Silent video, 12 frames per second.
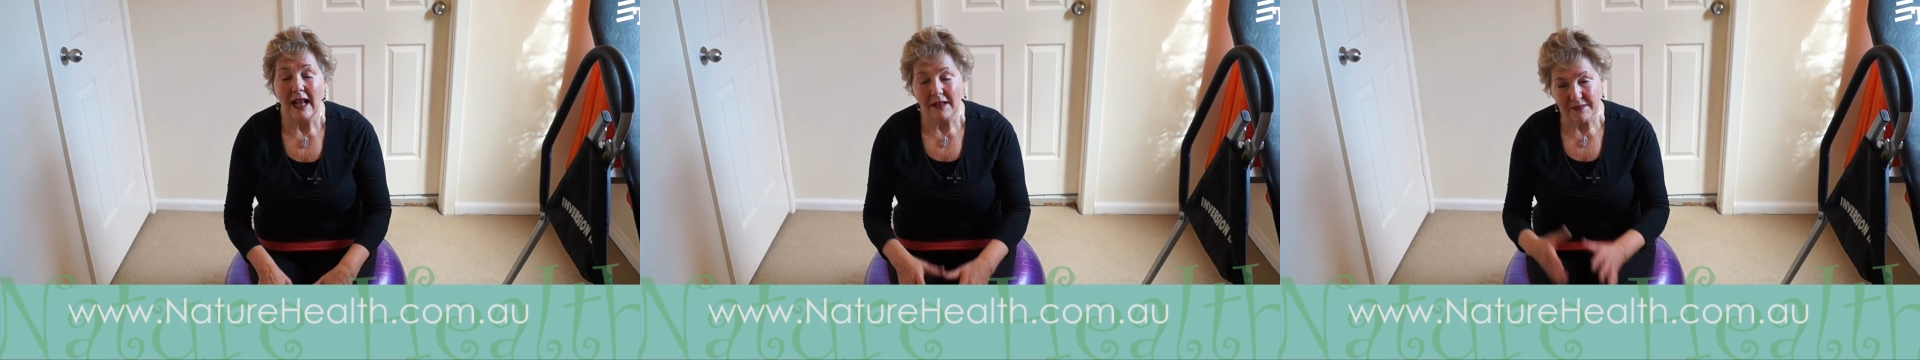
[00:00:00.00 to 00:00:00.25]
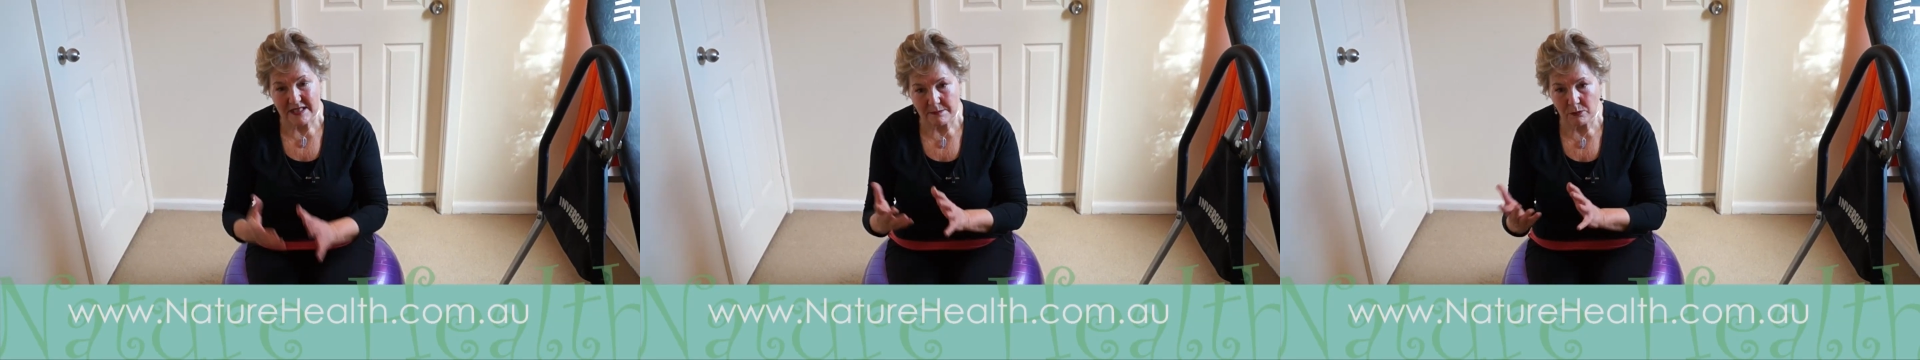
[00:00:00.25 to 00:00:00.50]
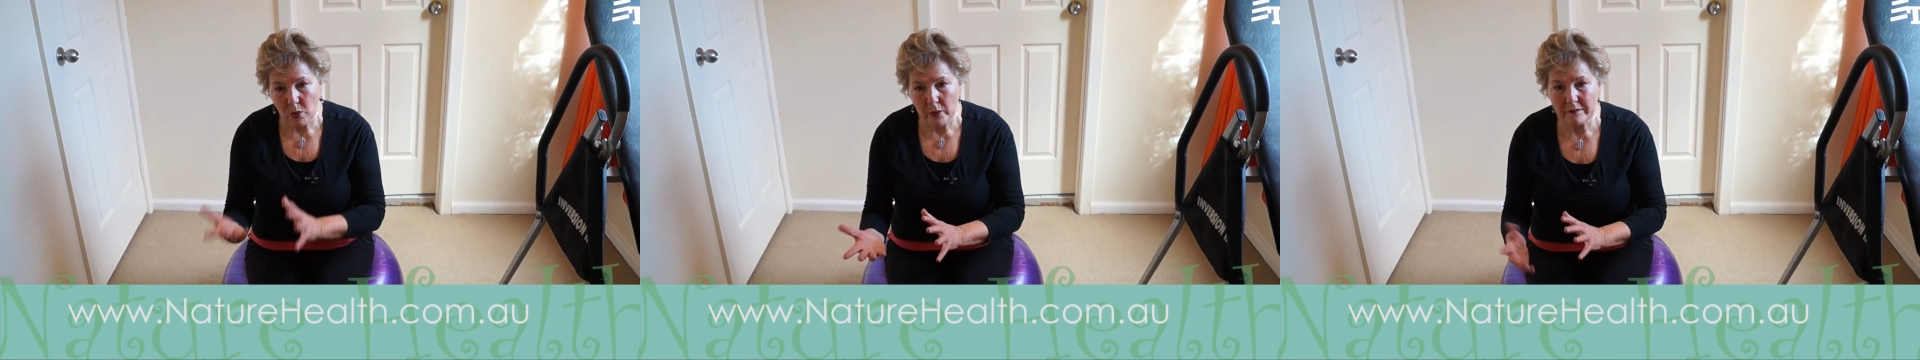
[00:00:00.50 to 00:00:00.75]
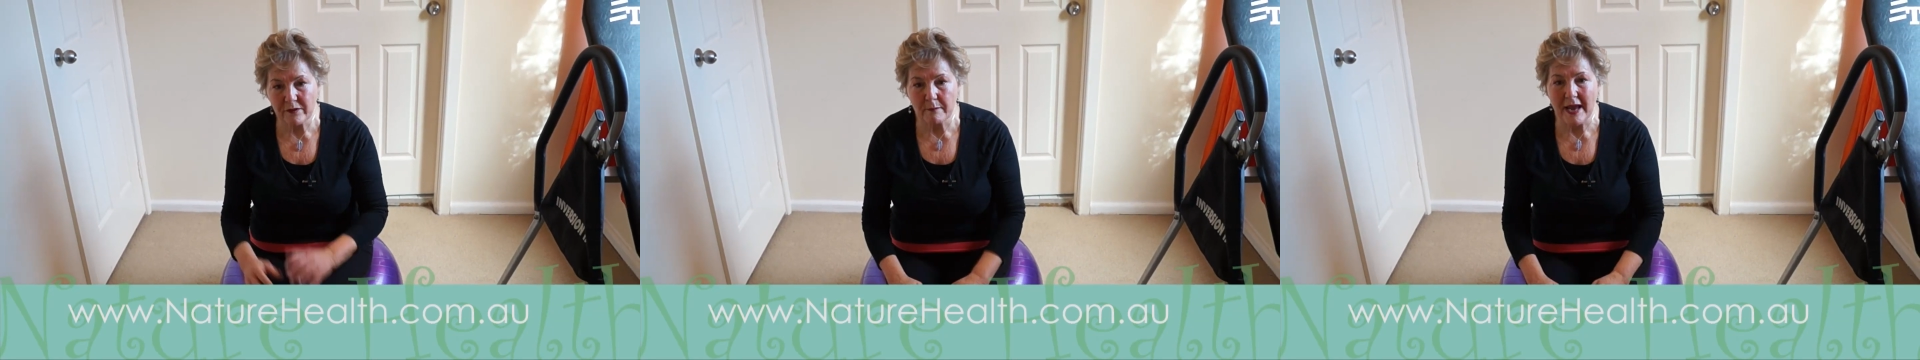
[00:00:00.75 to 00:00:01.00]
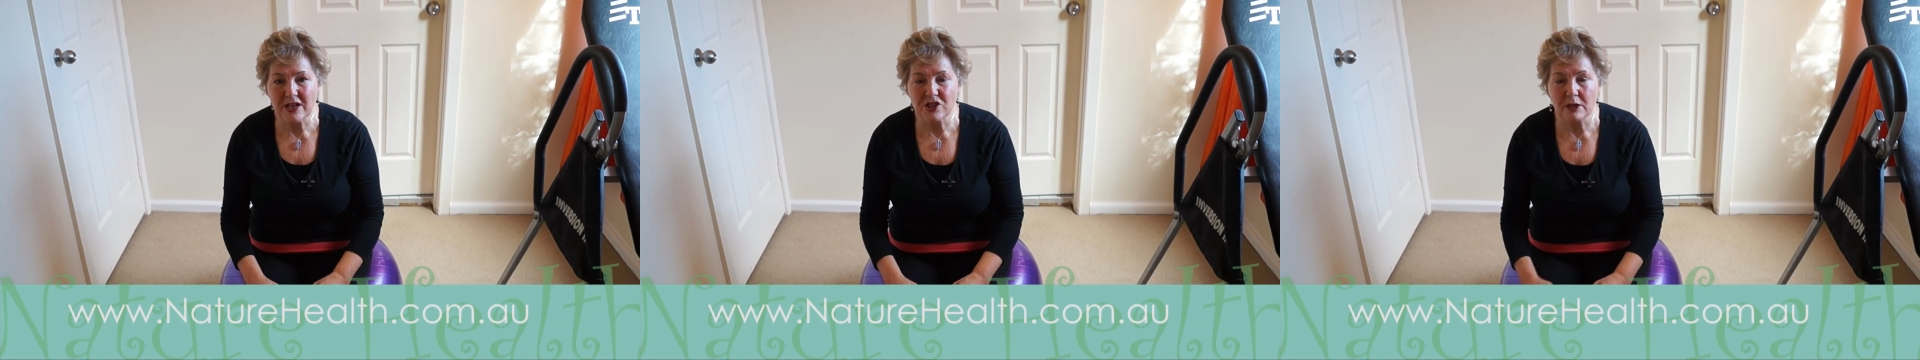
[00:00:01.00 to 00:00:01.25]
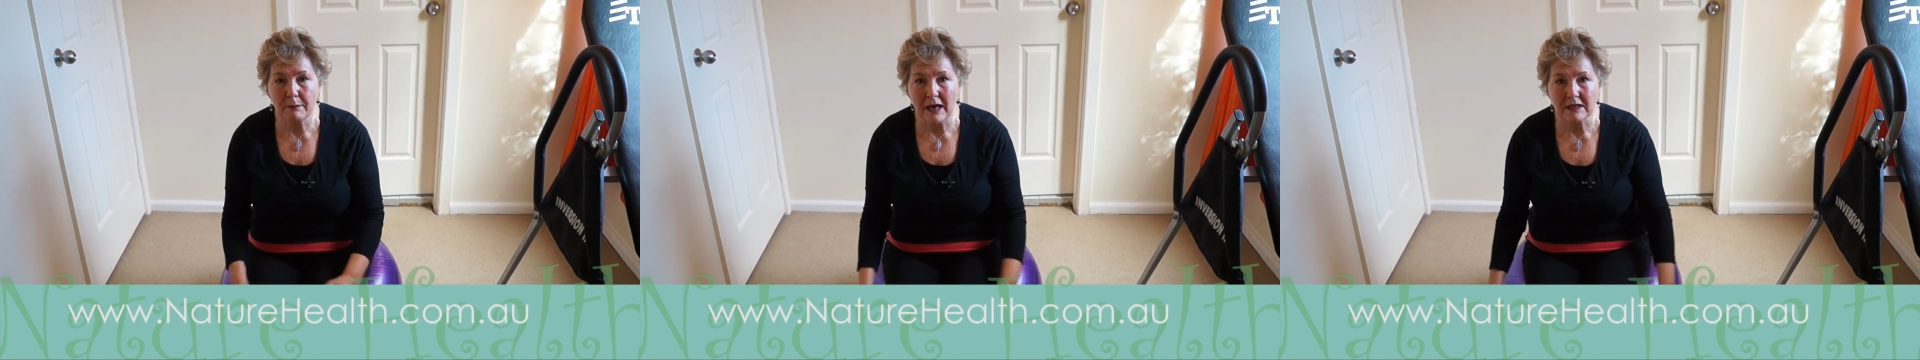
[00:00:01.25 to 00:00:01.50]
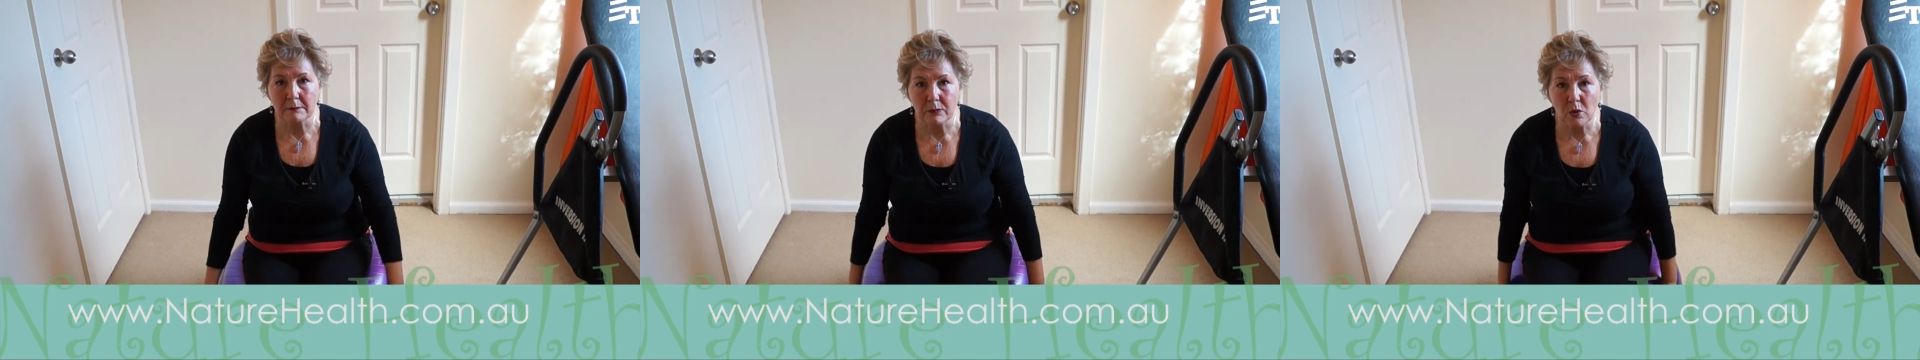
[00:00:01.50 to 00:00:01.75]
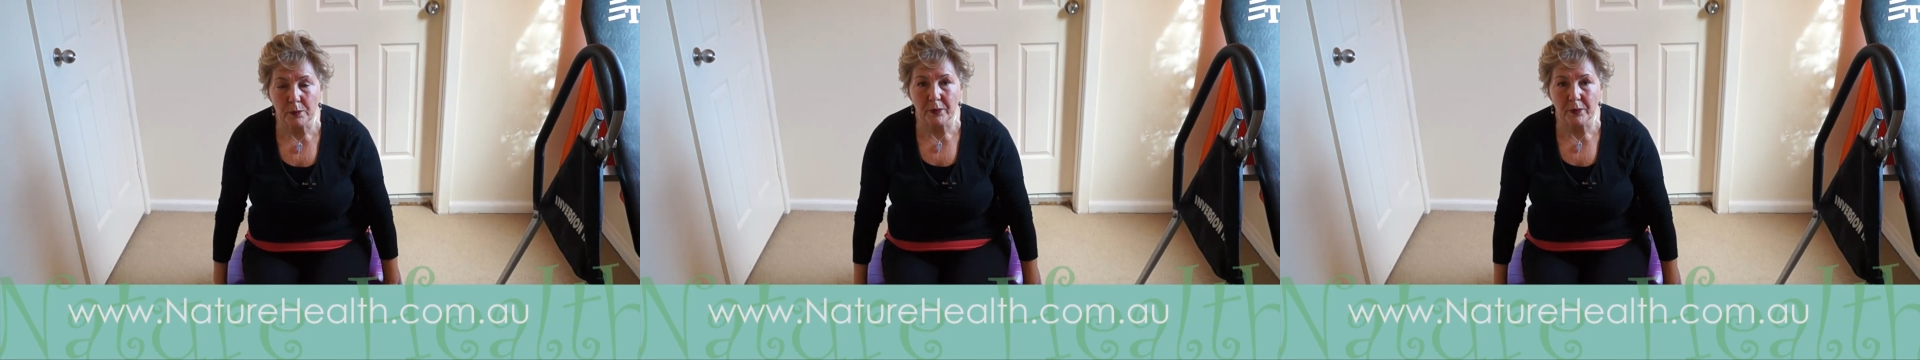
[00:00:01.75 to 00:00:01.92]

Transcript: And there's more information about the ball